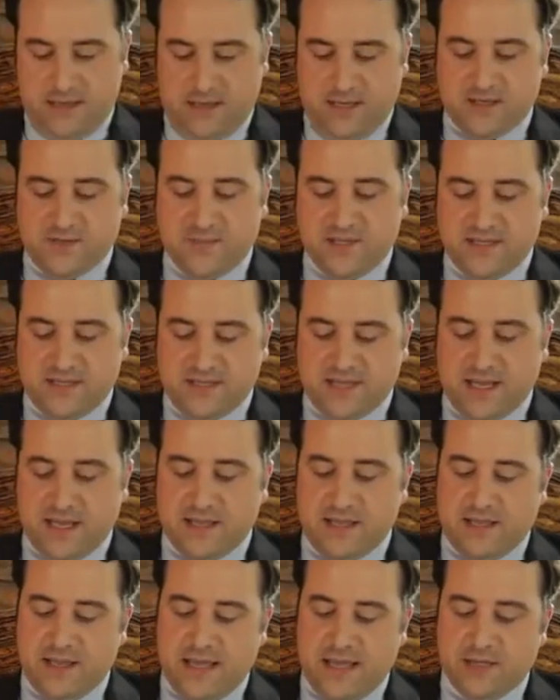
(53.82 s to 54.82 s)
It has been
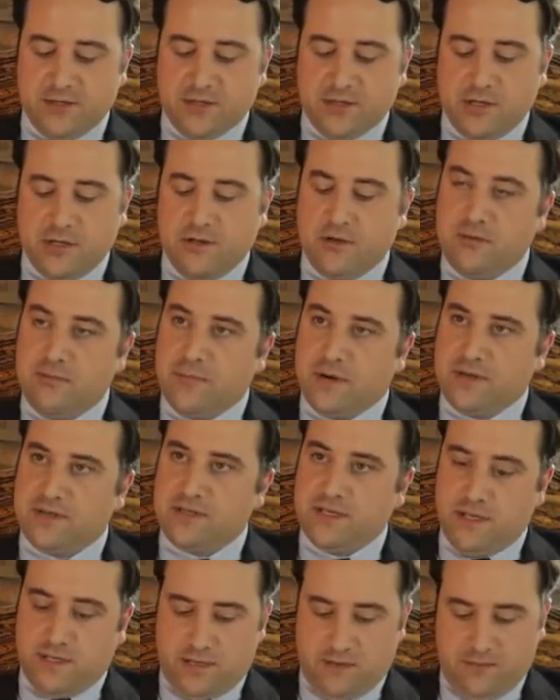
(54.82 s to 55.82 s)
said that Angelo
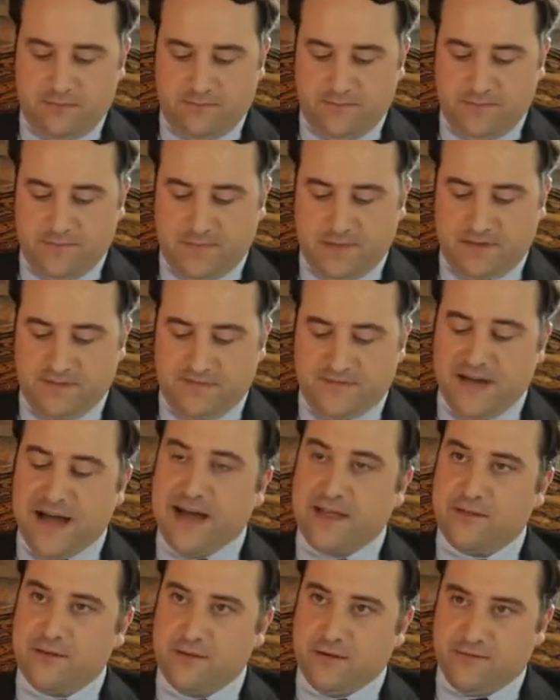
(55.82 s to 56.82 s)
Barzillo, the
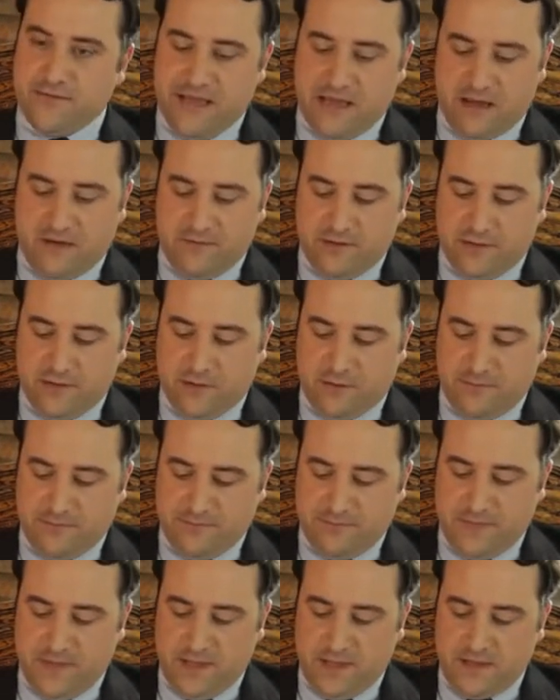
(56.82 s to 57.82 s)
father of Galvalume,
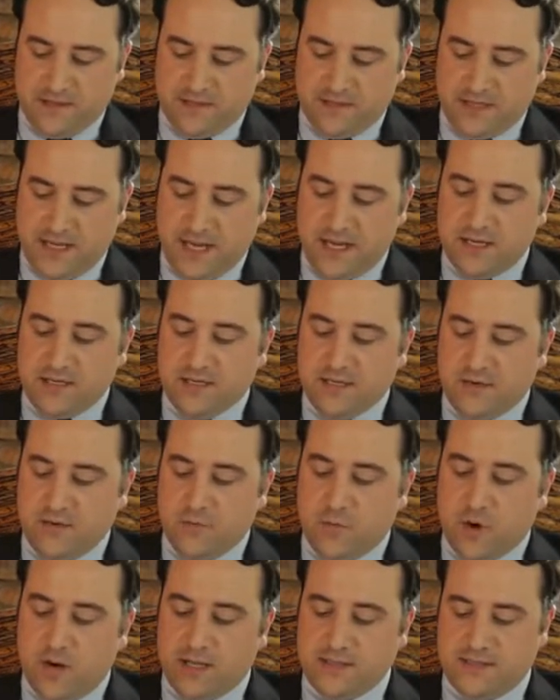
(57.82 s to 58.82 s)
stated to you
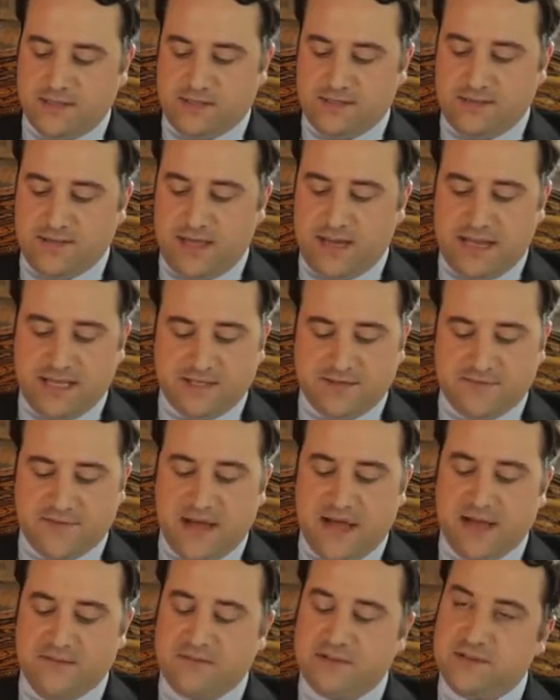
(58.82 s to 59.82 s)
once that
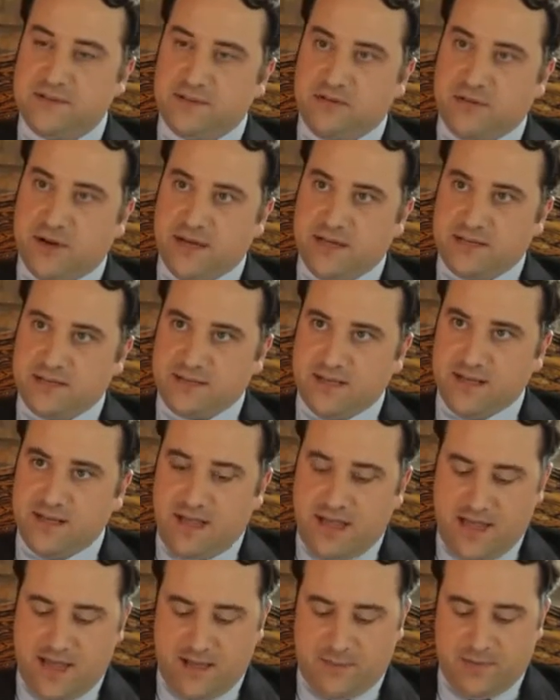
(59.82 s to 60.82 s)
S5 is the greatest thing
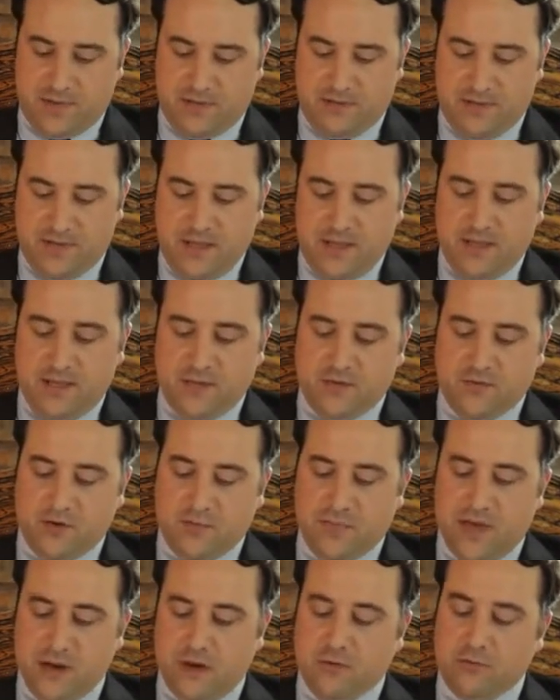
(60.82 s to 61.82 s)
to happen to
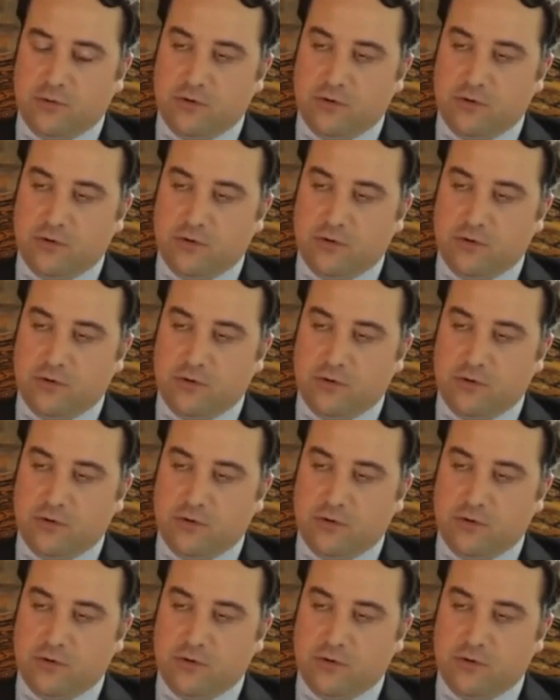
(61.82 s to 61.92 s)
a metal